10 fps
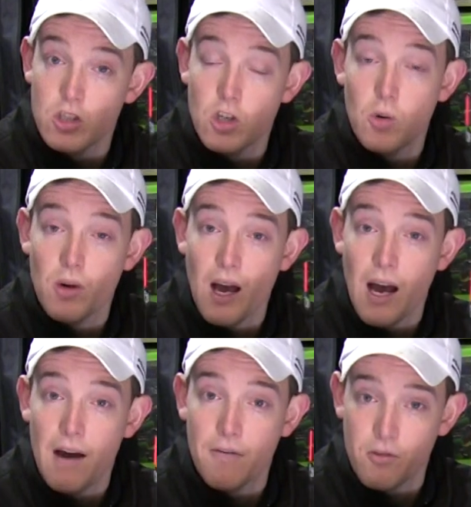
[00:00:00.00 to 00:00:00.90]

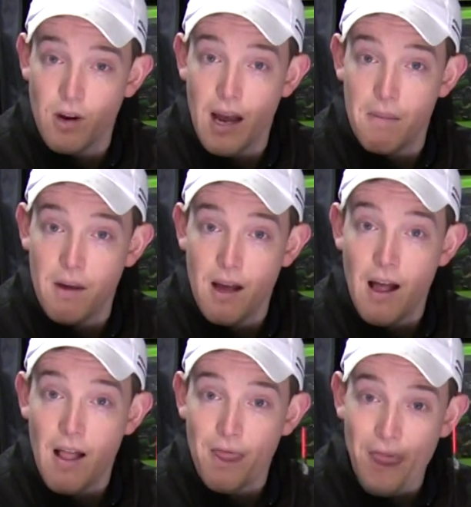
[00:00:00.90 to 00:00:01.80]
2.5 gram.
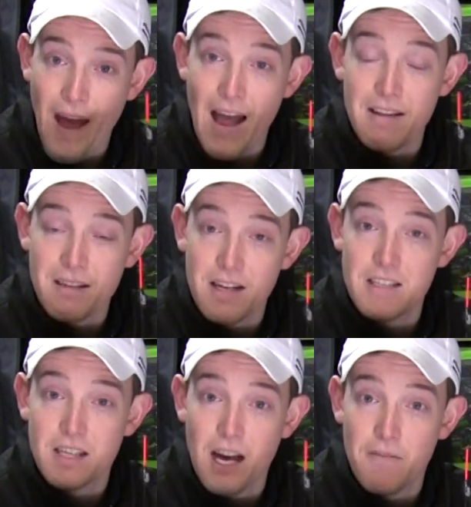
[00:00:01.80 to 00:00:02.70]
That
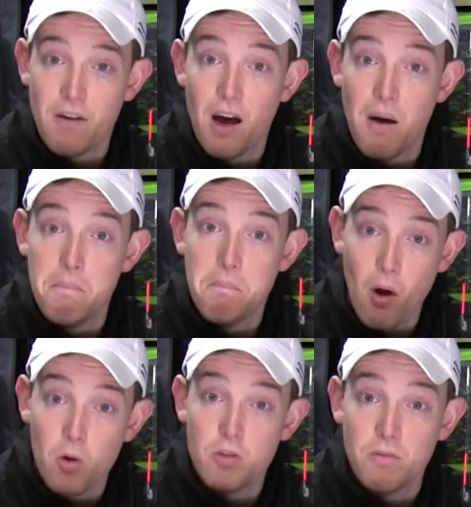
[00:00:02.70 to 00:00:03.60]
does cover
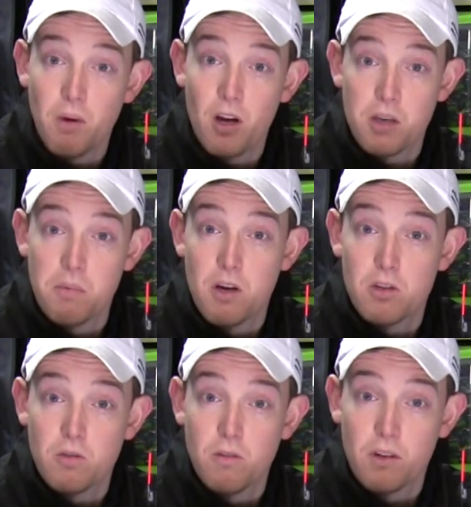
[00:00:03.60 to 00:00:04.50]
most of my
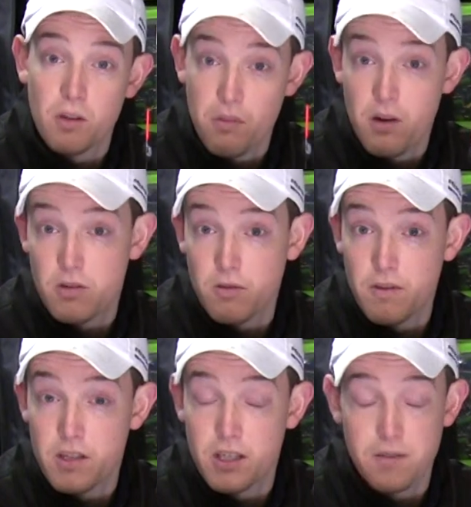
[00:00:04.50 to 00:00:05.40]
commercial
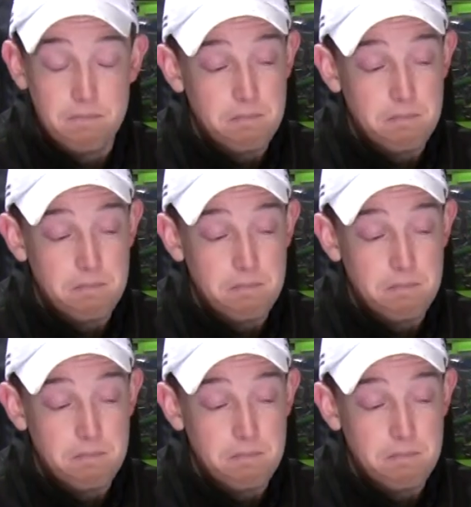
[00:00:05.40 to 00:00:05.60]
fishing.